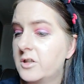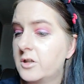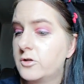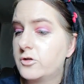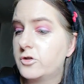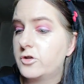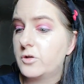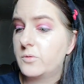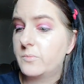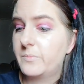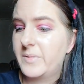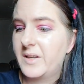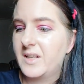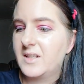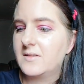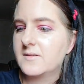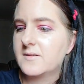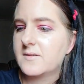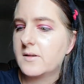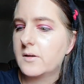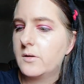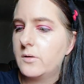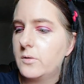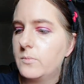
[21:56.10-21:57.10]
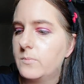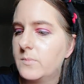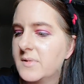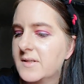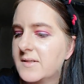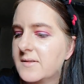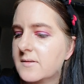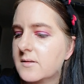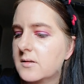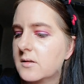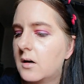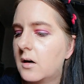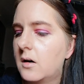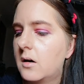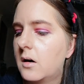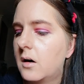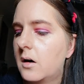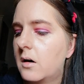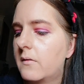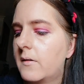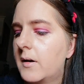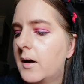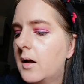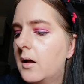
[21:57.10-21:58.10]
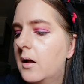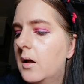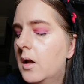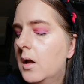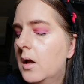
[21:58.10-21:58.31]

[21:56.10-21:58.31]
to jump into mascara.